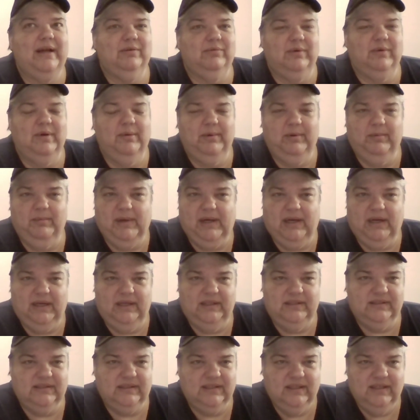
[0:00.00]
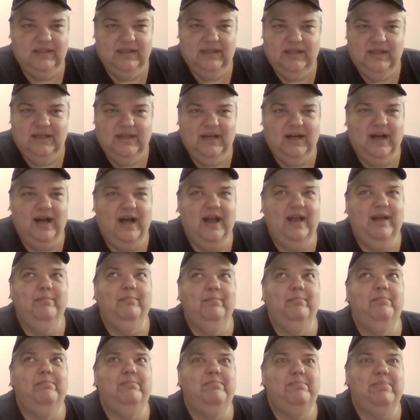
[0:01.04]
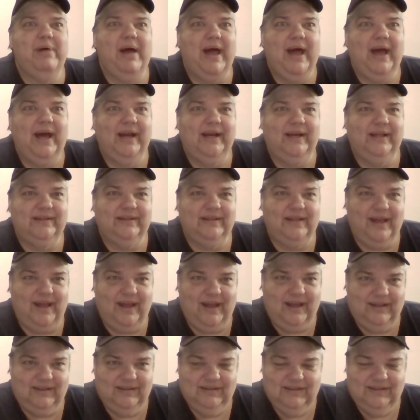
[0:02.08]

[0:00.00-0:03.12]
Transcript: at rubbing my eyes. I'm bad at that.